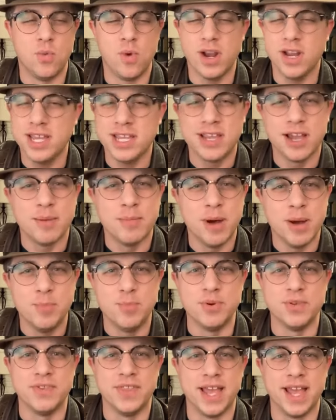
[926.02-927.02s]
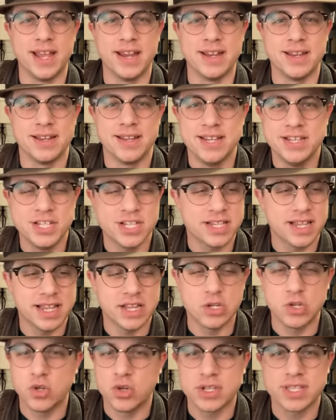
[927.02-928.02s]
where'd he come up with that? He just
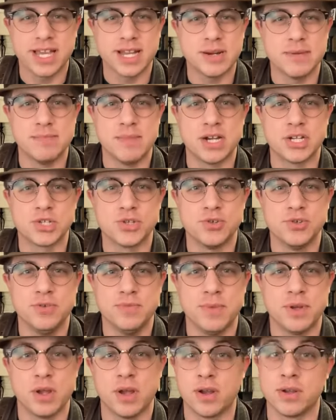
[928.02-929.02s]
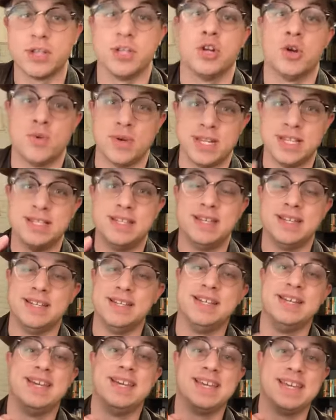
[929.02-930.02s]
like looked at a mushroom? You know what he
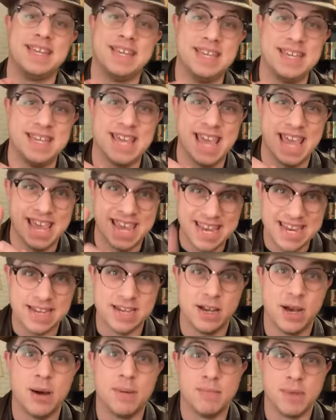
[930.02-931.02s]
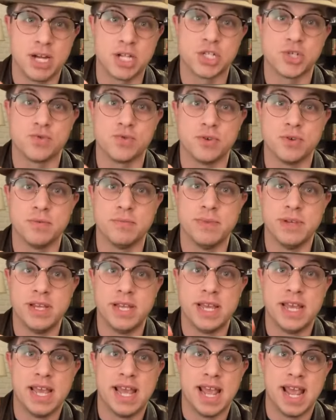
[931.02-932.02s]
did? He ate a mushroom
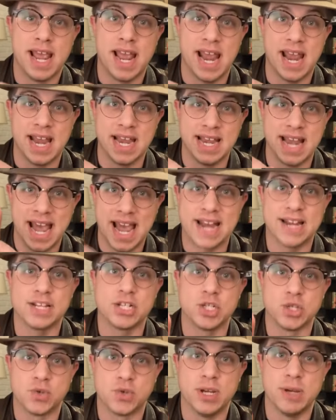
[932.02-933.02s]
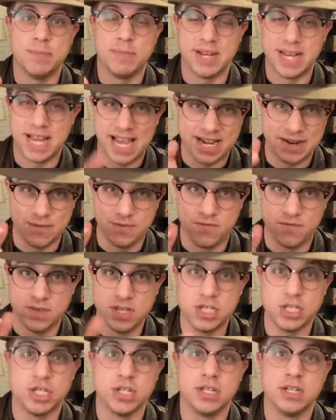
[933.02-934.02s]
and had a trip and had a
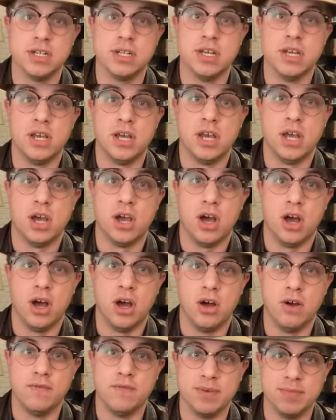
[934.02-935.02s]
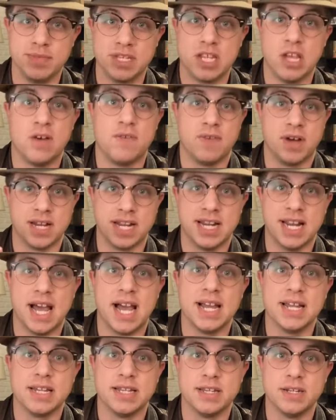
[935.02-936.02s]
vision of himself on an
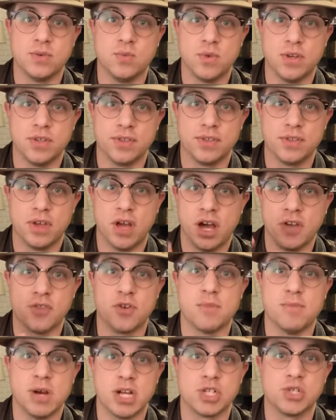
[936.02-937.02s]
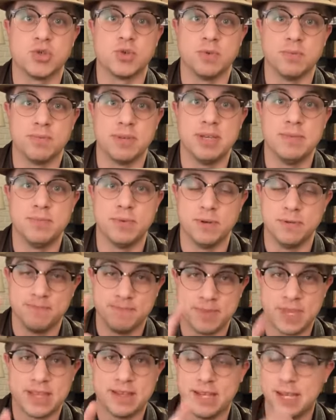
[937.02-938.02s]
island with other mushroom
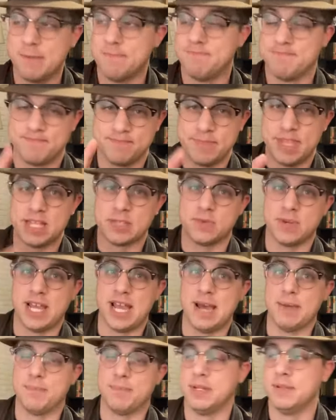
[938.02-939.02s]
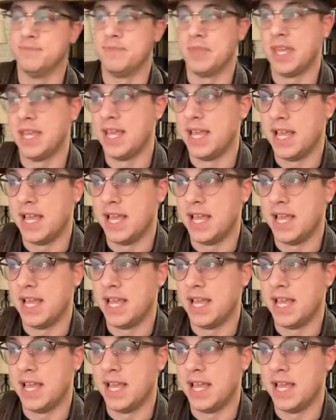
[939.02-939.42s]
people. Yep, that's what happened.